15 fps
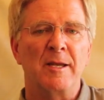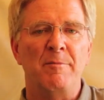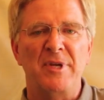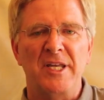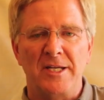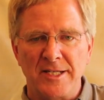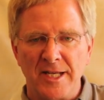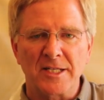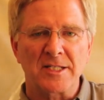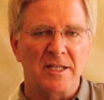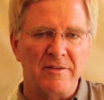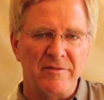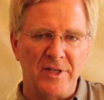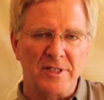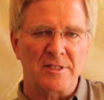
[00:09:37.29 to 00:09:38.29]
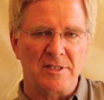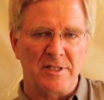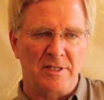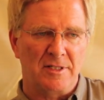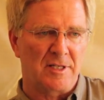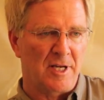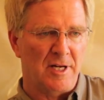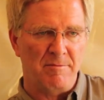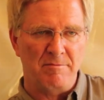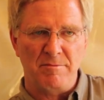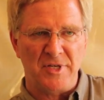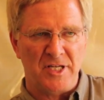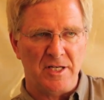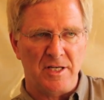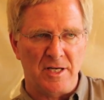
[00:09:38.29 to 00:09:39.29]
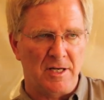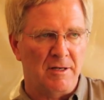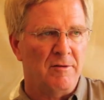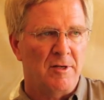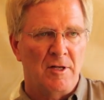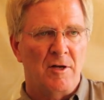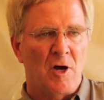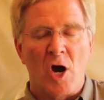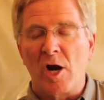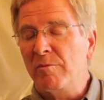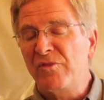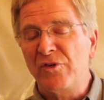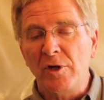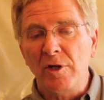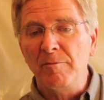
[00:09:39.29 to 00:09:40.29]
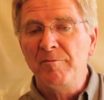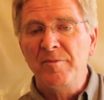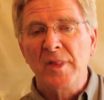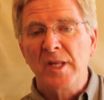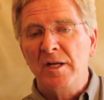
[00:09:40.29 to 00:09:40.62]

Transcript: It can be addictive. It can be harmful.